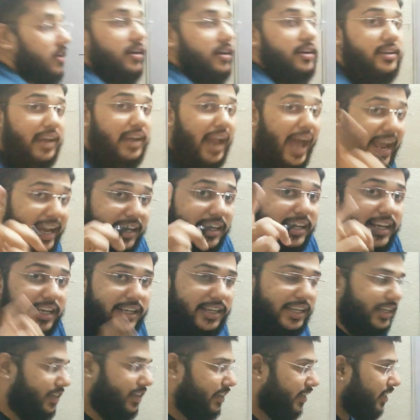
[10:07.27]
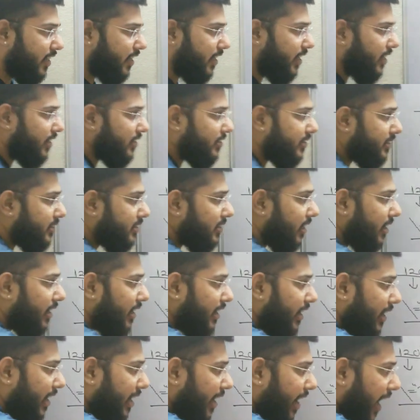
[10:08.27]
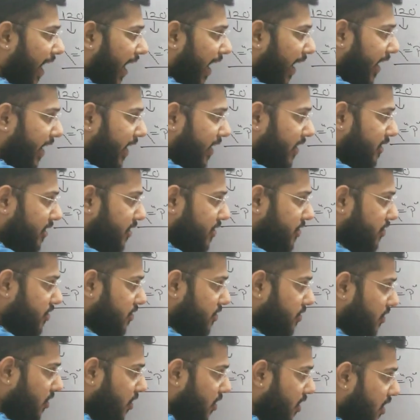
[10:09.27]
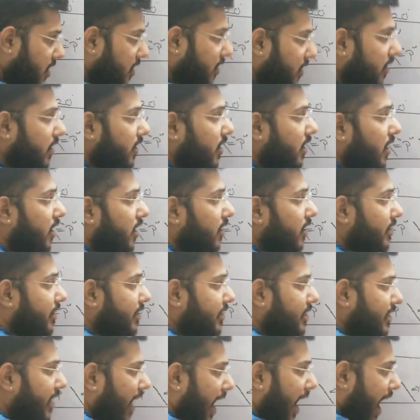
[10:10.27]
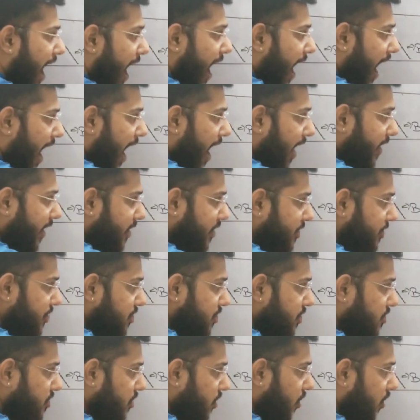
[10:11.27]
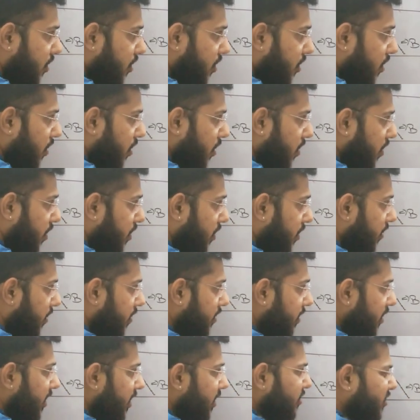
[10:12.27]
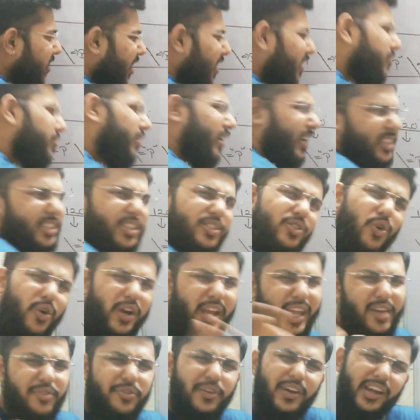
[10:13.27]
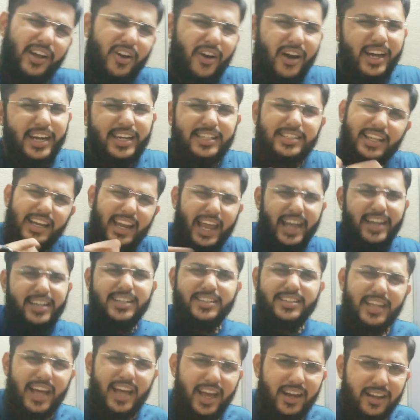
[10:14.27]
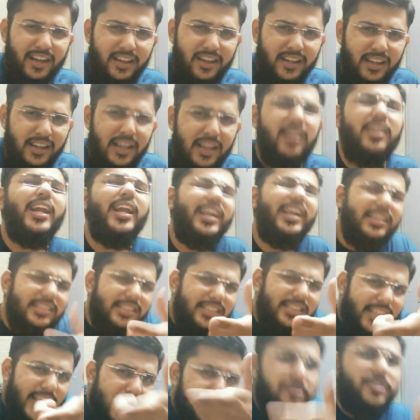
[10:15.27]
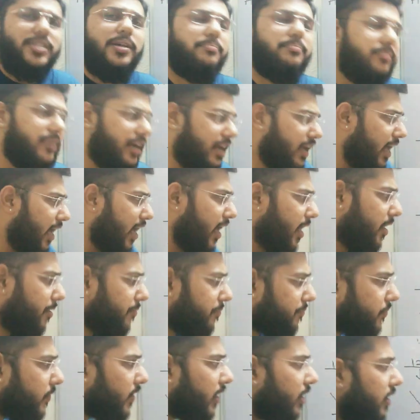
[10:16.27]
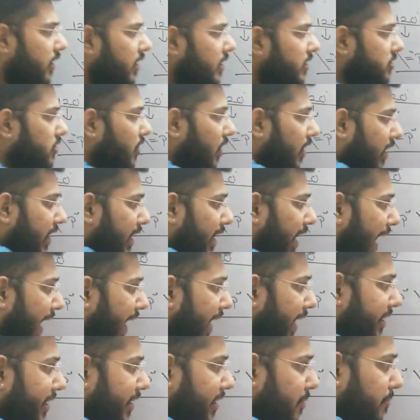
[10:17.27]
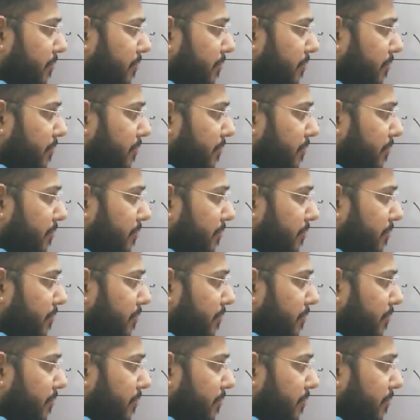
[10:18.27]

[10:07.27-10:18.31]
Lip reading: 90 degrees, light stroke, dark stroke. So is it okay if I call it as a light and dark? Let us give some name. So light